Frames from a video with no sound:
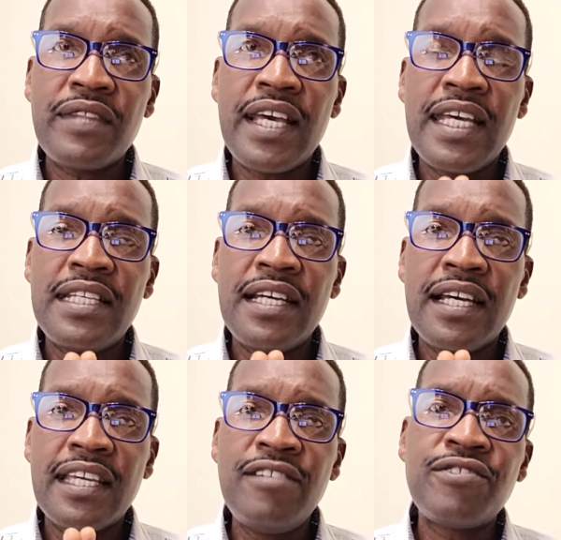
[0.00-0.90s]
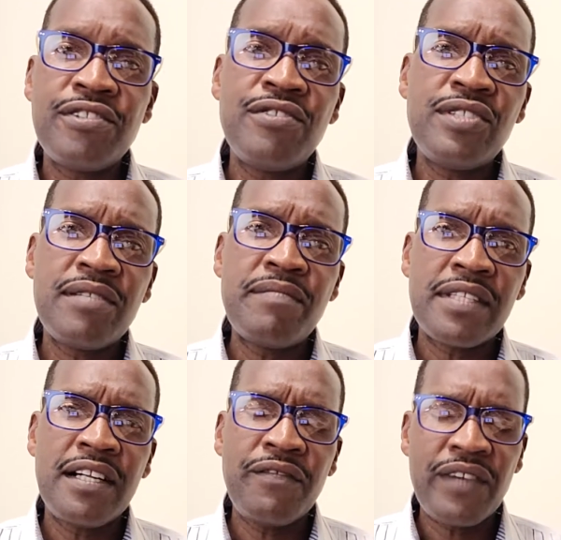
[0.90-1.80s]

and he introduced himself